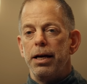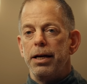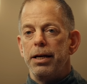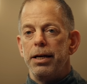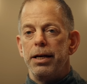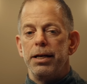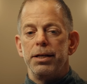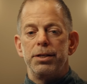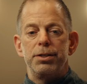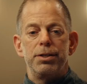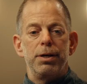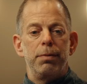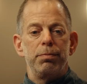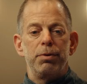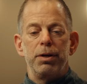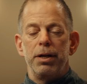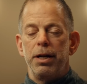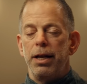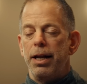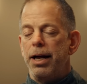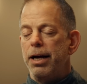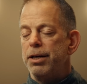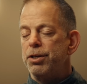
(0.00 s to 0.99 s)
It's
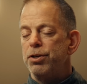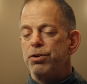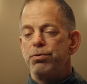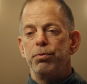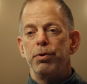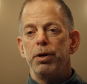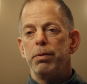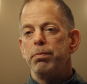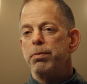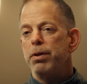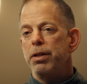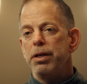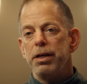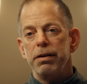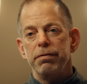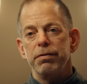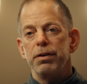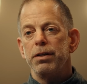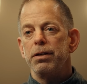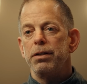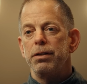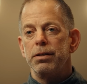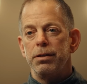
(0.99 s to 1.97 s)
something that I just really
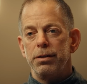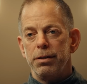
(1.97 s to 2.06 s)
believe in.